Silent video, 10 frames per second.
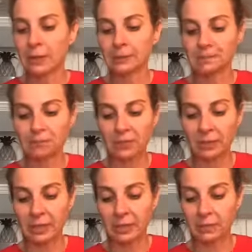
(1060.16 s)
Okay,
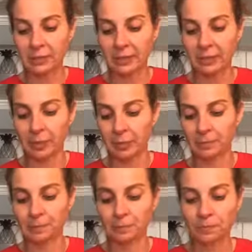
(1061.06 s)
gotta be careful in here, people.
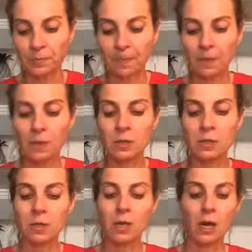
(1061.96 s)

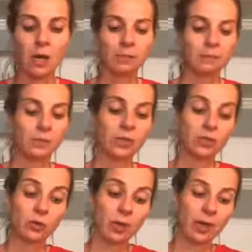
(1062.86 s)
Um, okay,
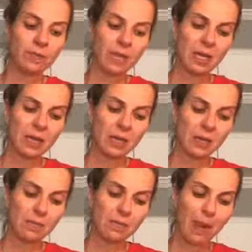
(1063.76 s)
so I'm thinking that
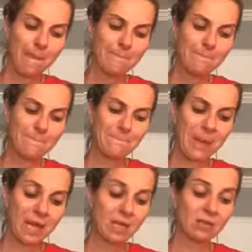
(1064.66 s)
like
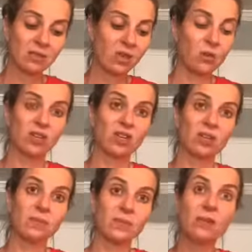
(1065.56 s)
Bacon is always good.
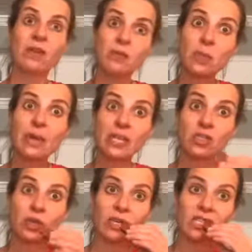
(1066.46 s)
Have you ever had the bacon
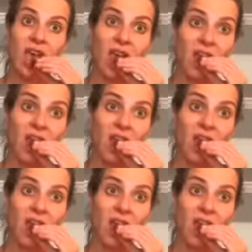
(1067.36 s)
donuts?